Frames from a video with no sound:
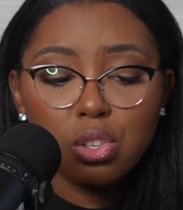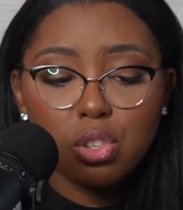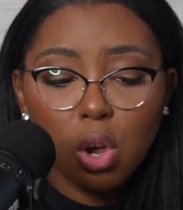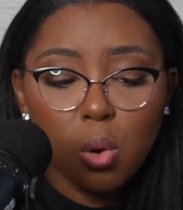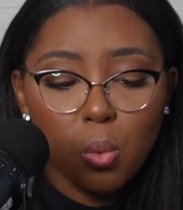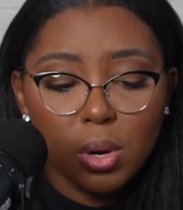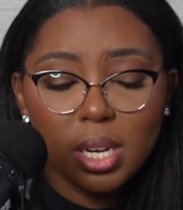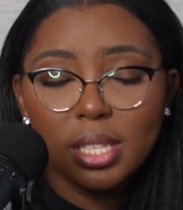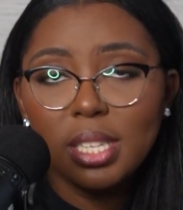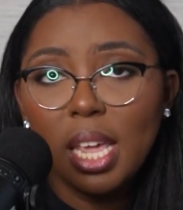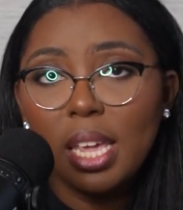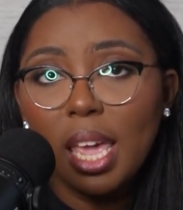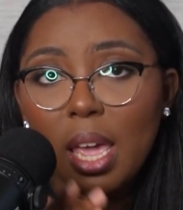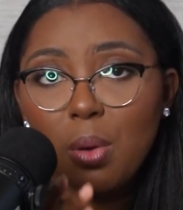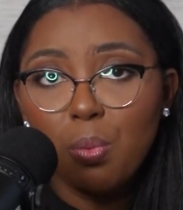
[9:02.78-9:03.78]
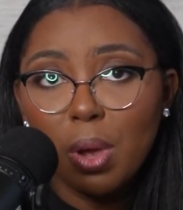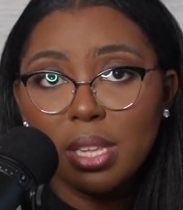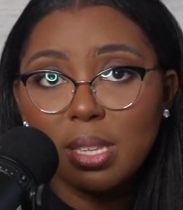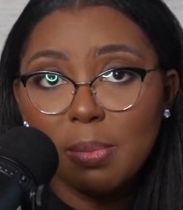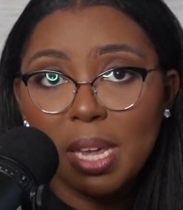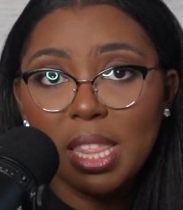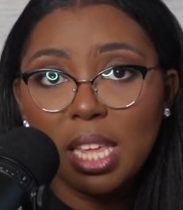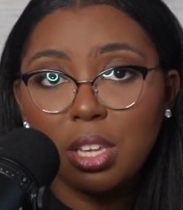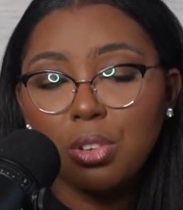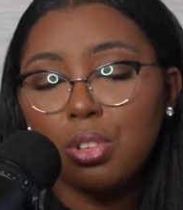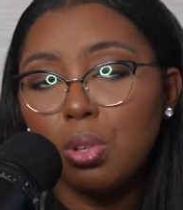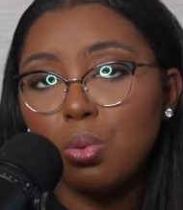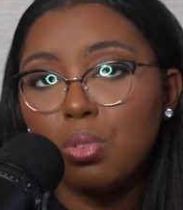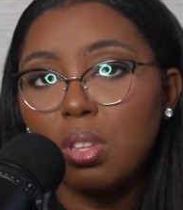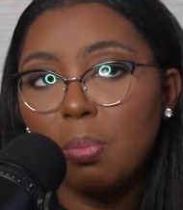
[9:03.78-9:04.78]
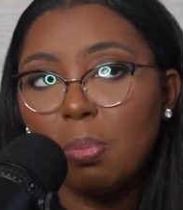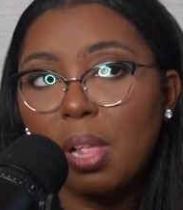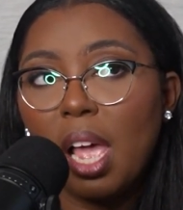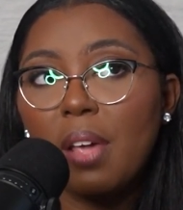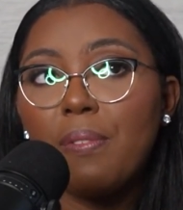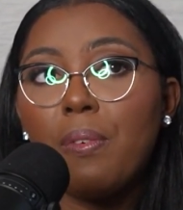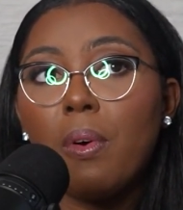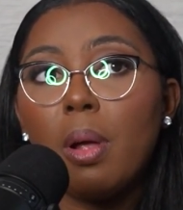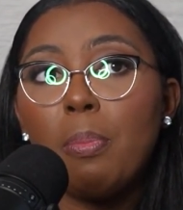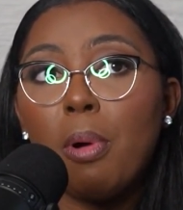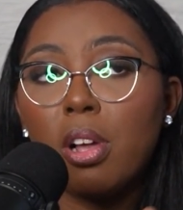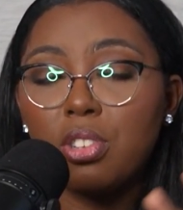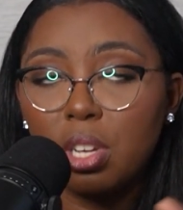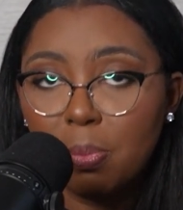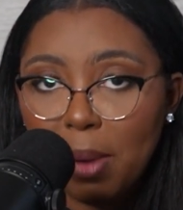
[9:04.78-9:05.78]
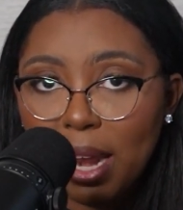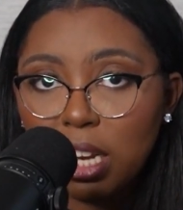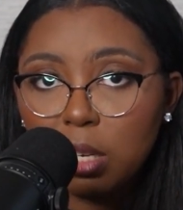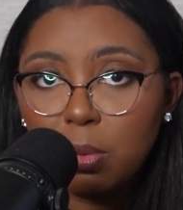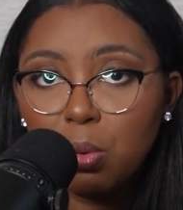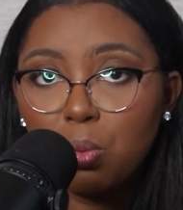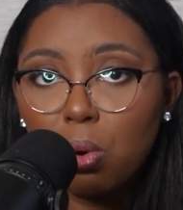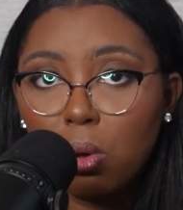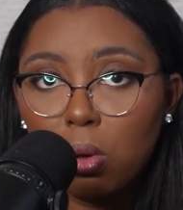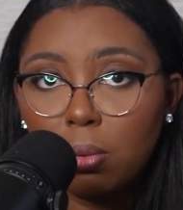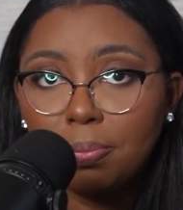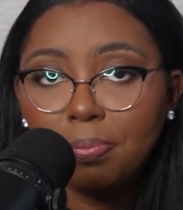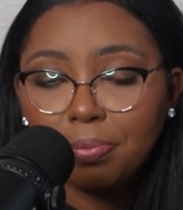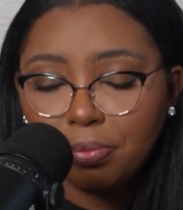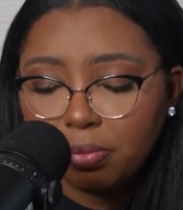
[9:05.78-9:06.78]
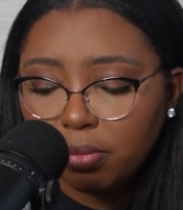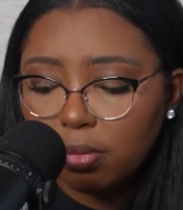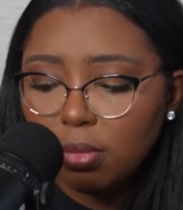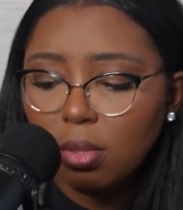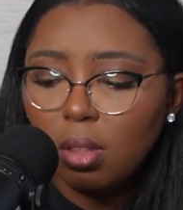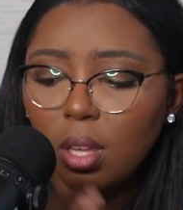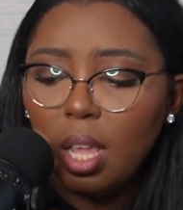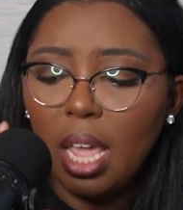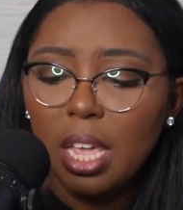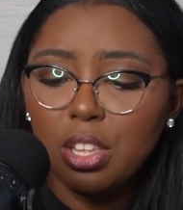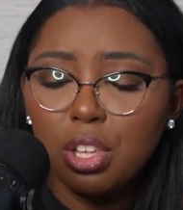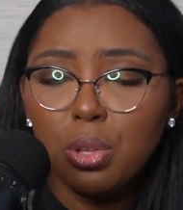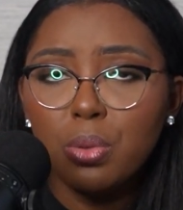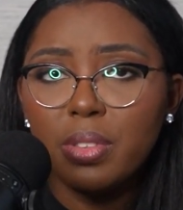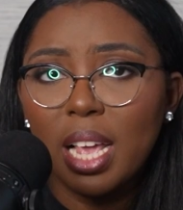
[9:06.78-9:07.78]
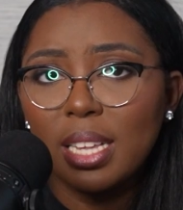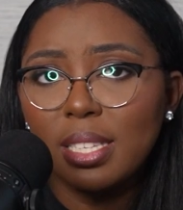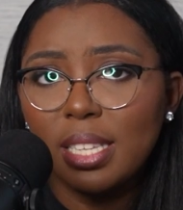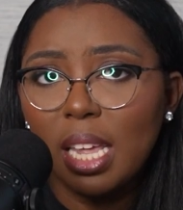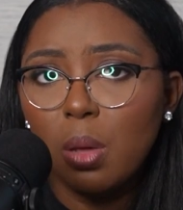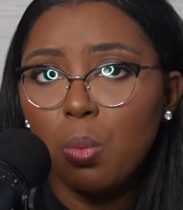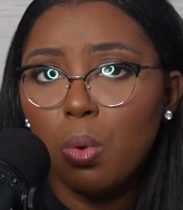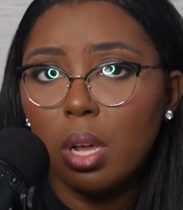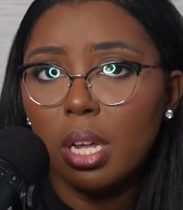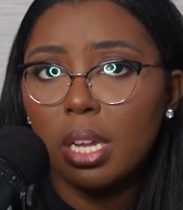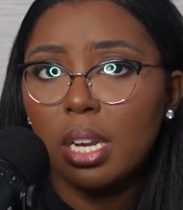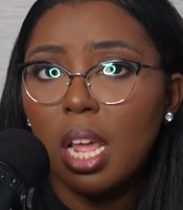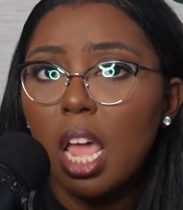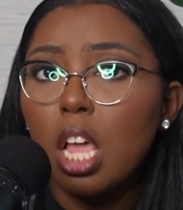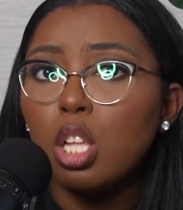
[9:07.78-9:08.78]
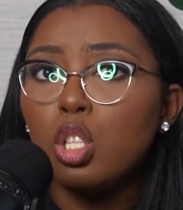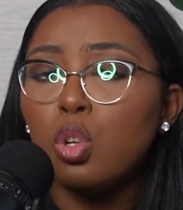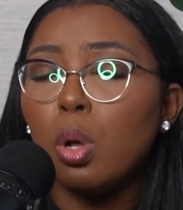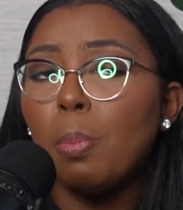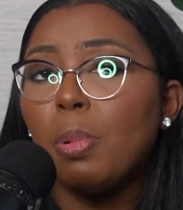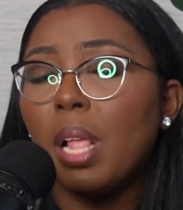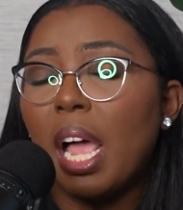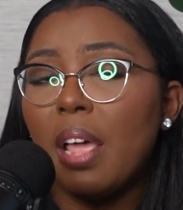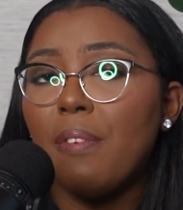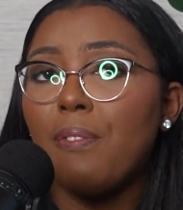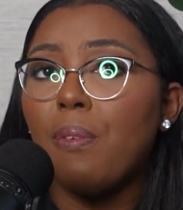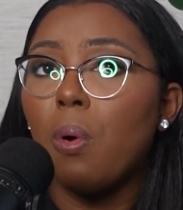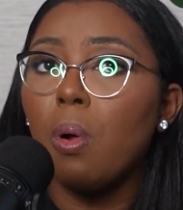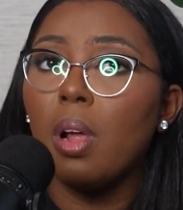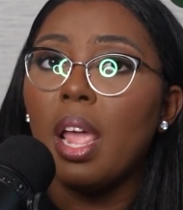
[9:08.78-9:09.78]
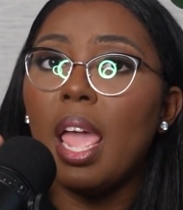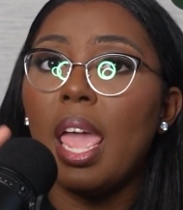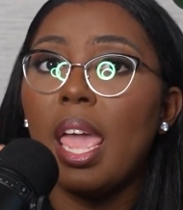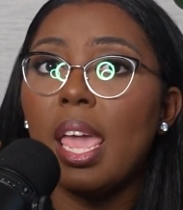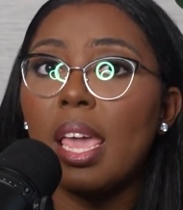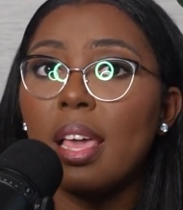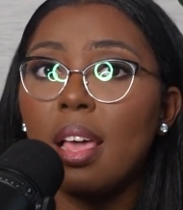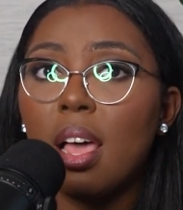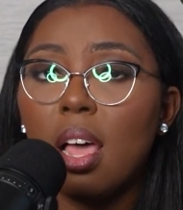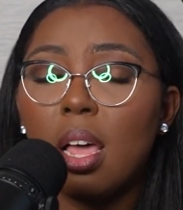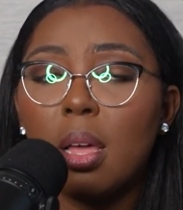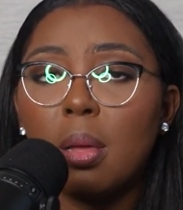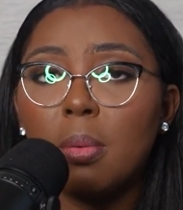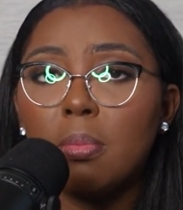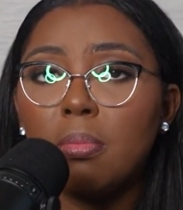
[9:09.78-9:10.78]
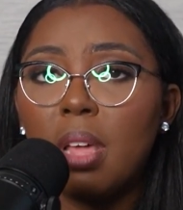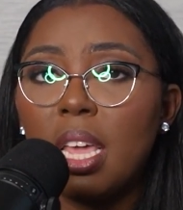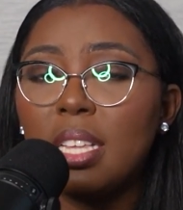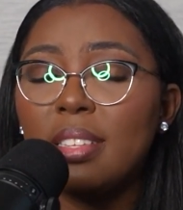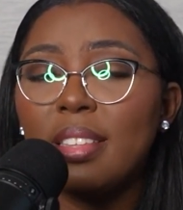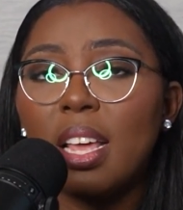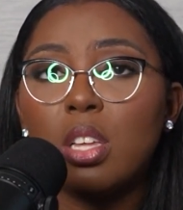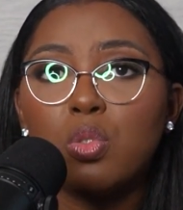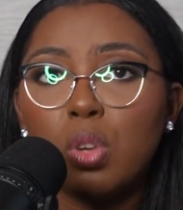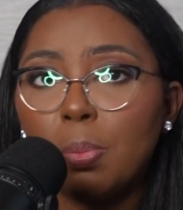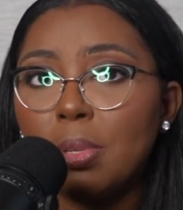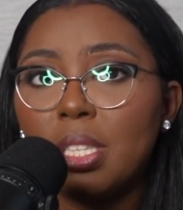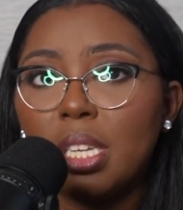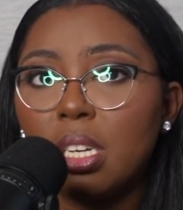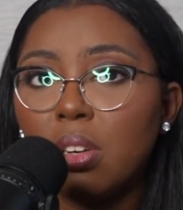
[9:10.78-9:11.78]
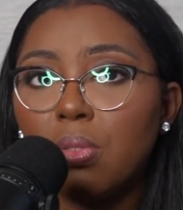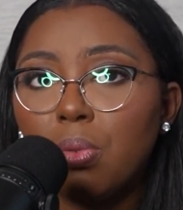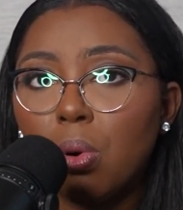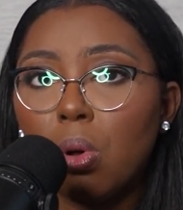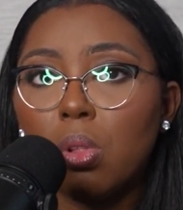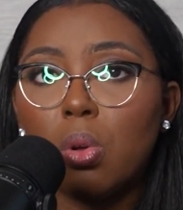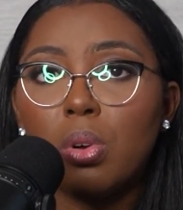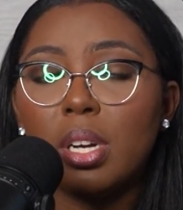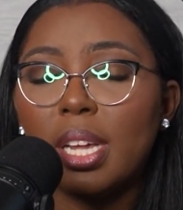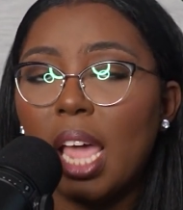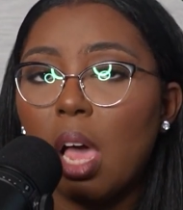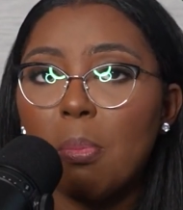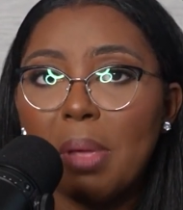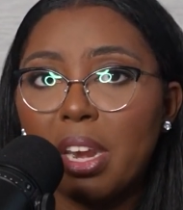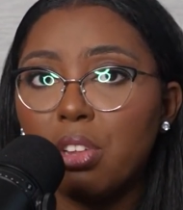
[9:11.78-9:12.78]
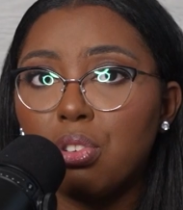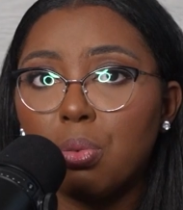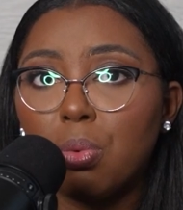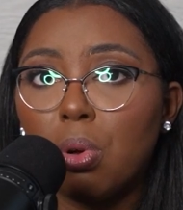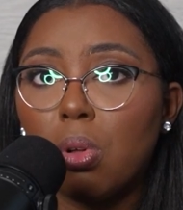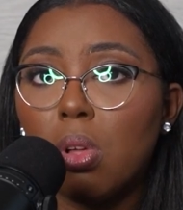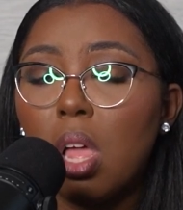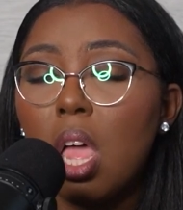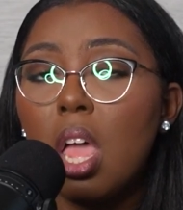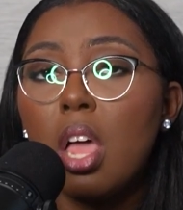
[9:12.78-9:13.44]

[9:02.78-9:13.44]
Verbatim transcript: you don't want to take a resume that you use to apply for a project management role and use that same one to apply for a, um, a sales representative role or an account manager role.